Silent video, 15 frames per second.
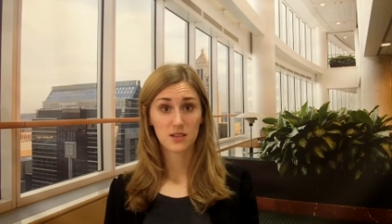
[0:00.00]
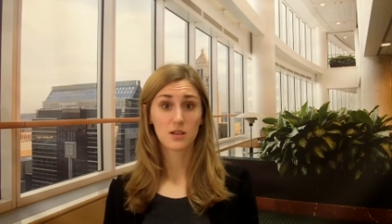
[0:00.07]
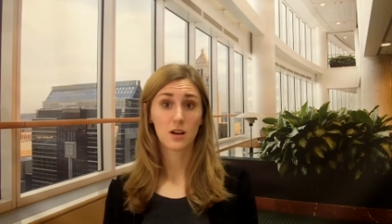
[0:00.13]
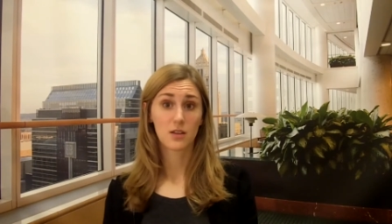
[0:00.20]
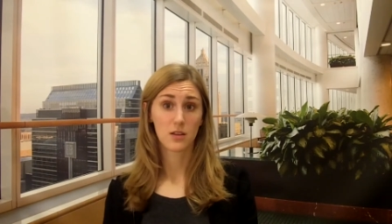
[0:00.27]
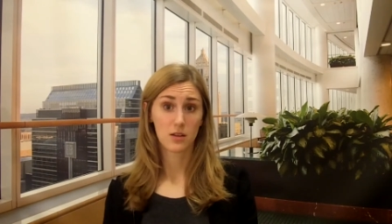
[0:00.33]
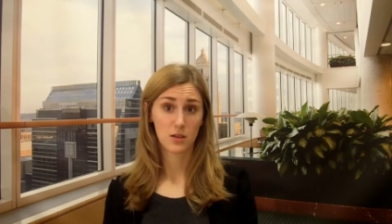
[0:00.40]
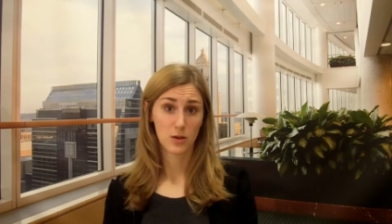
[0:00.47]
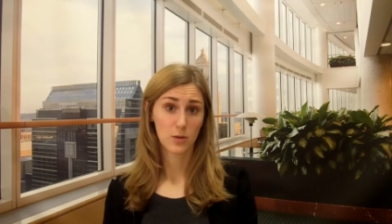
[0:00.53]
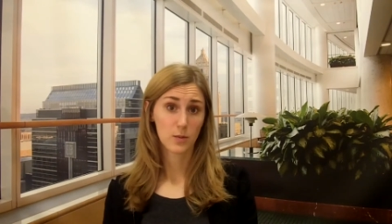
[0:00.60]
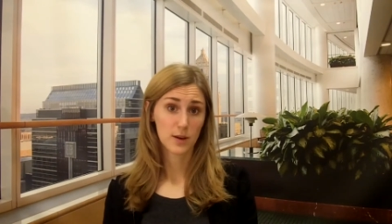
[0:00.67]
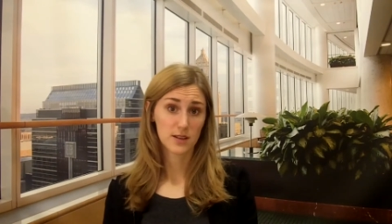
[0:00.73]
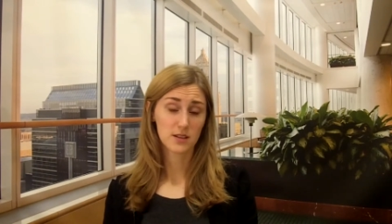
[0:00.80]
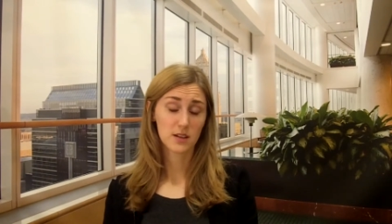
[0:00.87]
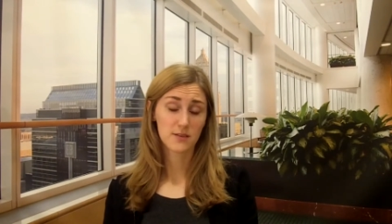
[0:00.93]
based on the
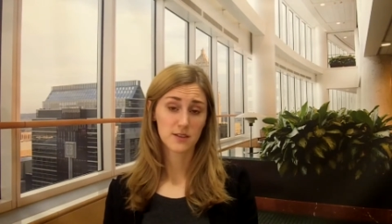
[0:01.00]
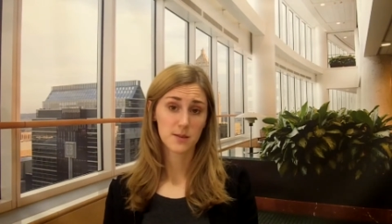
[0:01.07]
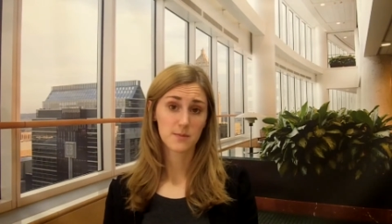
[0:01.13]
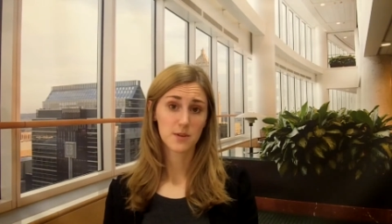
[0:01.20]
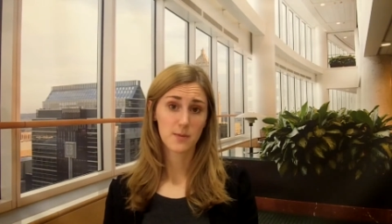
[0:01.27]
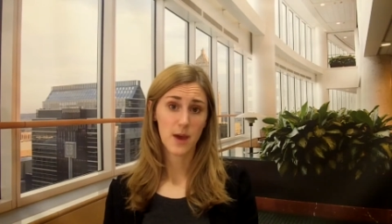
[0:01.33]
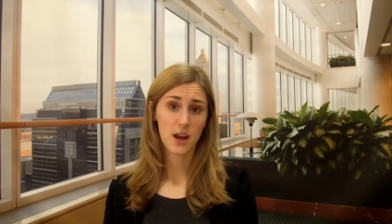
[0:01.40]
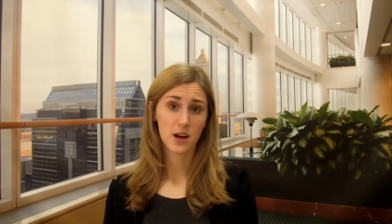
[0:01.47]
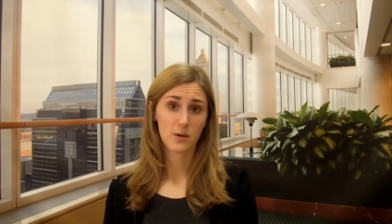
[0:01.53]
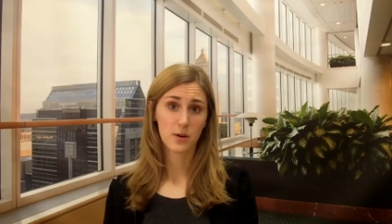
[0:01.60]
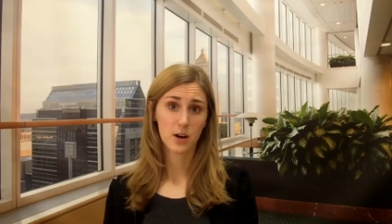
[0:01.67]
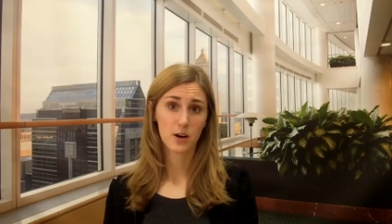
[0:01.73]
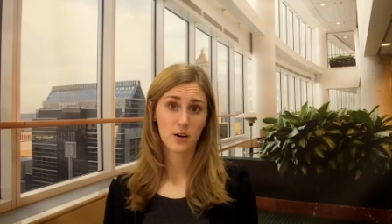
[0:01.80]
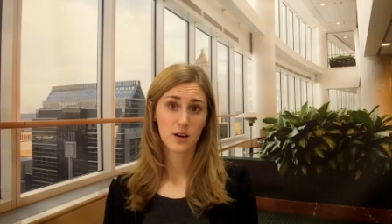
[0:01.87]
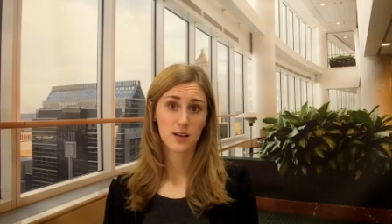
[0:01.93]
risk of symptomatic
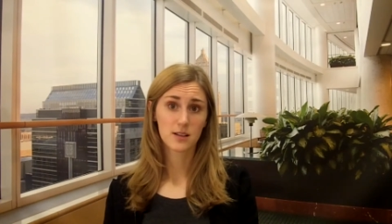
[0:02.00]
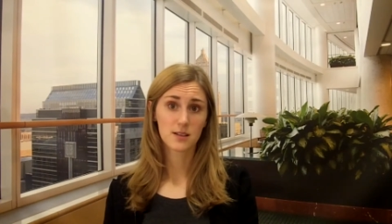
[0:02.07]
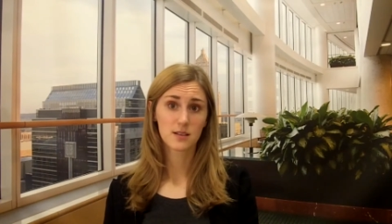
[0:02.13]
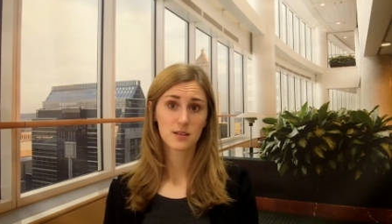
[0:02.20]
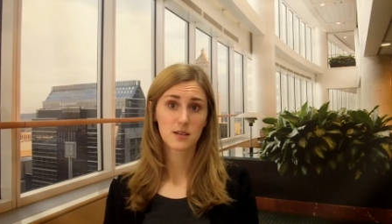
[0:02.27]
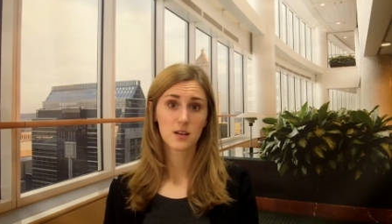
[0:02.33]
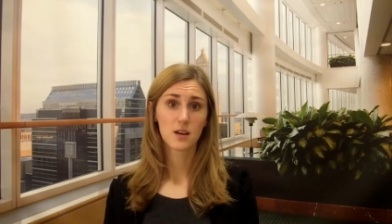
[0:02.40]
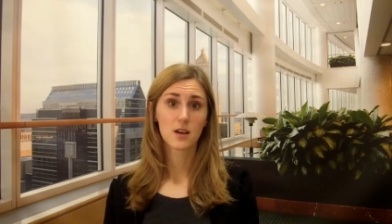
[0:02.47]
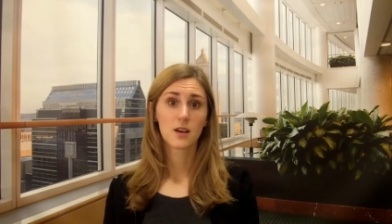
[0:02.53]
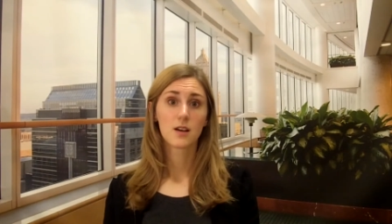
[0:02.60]
recurrence